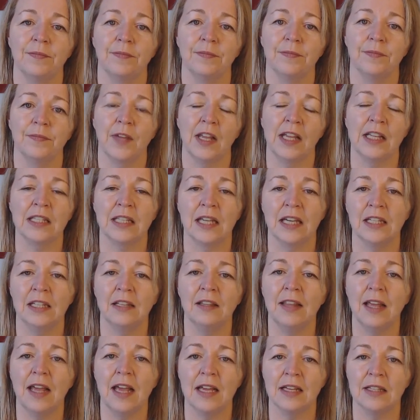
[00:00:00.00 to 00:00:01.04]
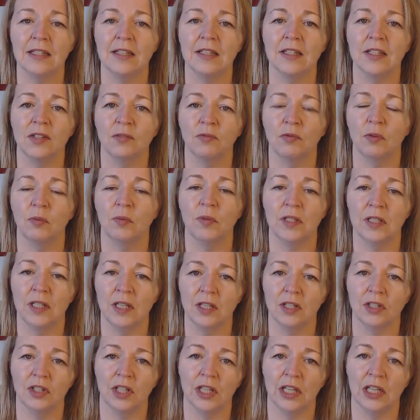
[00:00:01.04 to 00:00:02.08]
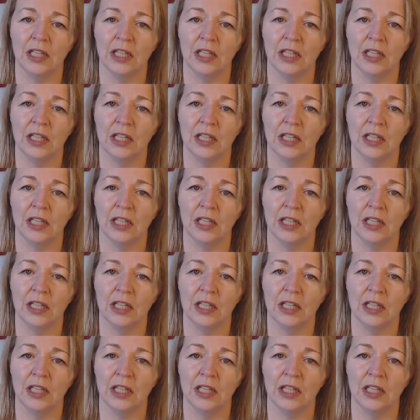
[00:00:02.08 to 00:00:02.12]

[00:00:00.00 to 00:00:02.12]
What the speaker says: It's kind of the essence of what we teach in